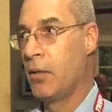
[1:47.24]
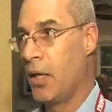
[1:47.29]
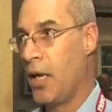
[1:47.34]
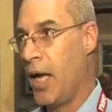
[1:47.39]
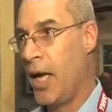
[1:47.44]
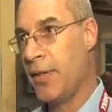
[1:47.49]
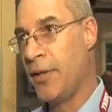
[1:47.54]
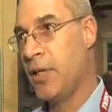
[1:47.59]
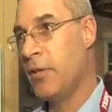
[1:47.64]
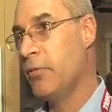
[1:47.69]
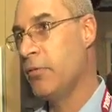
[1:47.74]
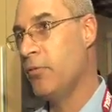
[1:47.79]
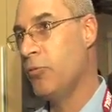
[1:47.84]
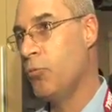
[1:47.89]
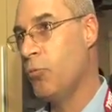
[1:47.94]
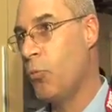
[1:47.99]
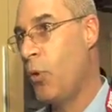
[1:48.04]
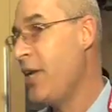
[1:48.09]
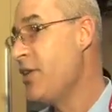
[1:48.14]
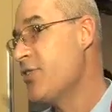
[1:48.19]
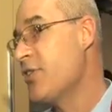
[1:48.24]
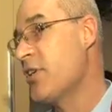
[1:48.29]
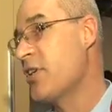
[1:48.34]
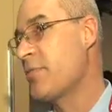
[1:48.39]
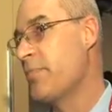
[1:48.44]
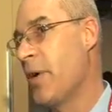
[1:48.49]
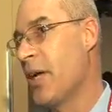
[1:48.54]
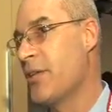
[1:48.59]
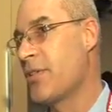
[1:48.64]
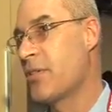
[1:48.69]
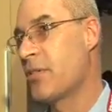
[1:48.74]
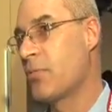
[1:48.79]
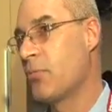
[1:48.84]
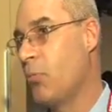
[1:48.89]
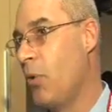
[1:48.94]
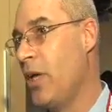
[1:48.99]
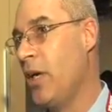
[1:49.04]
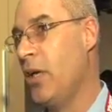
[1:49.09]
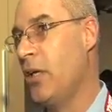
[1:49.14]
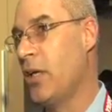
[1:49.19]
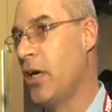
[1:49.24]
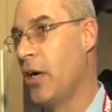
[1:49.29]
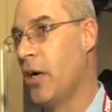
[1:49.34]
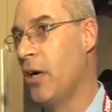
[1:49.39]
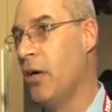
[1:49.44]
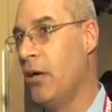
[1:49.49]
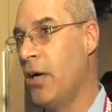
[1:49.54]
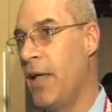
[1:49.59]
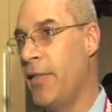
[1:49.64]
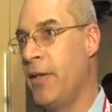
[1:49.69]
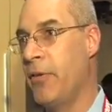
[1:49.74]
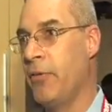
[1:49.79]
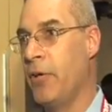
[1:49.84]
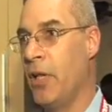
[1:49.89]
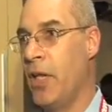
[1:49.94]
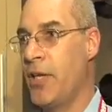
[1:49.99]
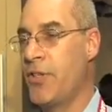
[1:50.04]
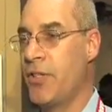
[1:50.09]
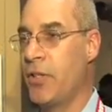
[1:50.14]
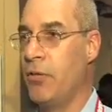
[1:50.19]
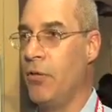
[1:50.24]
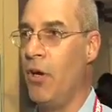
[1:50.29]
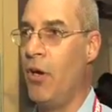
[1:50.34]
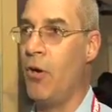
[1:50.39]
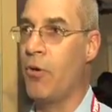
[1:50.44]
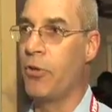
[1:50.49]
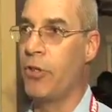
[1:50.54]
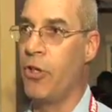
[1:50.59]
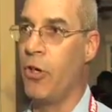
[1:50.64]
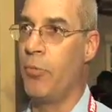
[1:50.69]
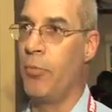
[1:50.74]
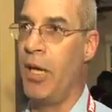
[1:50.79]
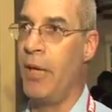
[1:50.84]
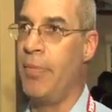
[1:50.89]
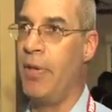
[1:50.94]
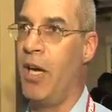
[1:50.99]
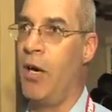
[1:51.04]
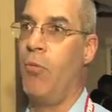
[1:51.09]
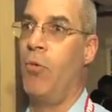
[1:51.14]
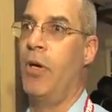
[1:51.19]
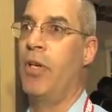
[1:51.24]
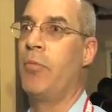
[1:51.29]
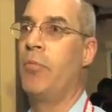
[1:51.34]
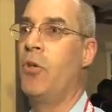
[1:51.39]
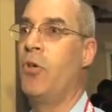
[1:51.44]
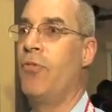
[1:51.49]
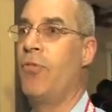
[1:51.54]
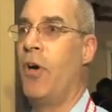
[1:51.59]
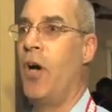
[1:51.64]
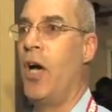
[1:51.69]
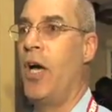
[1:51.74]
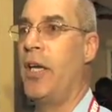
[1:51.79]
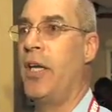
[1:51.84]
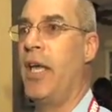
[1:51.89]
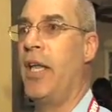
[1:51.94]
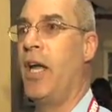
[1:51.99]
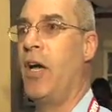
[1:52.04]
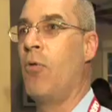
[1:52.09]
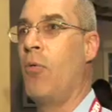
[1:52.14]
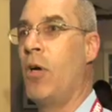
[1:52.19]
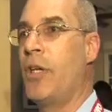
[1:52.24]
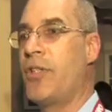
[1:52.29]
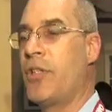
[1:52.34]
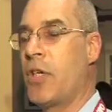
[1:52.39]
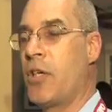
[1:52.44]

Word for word: and then wait six months, wait a year, and then realize that, oh, you know, maybe I want to move on and I want to